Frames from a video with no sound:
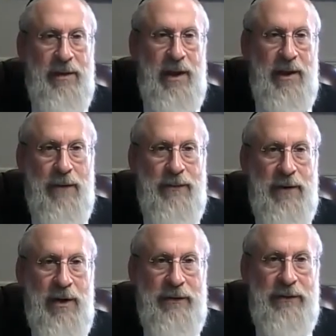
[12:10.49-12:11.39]
like he often
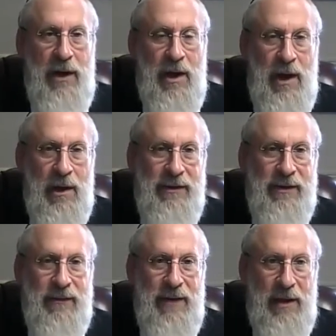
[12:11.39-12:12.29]
does, a list
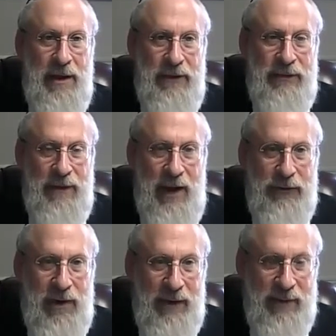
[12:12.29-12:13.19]
of
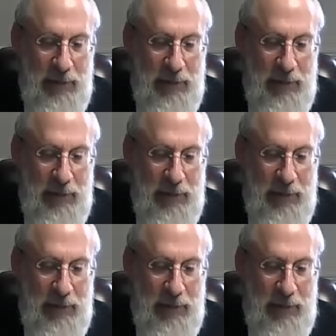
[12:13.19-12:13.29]
Ashkenazi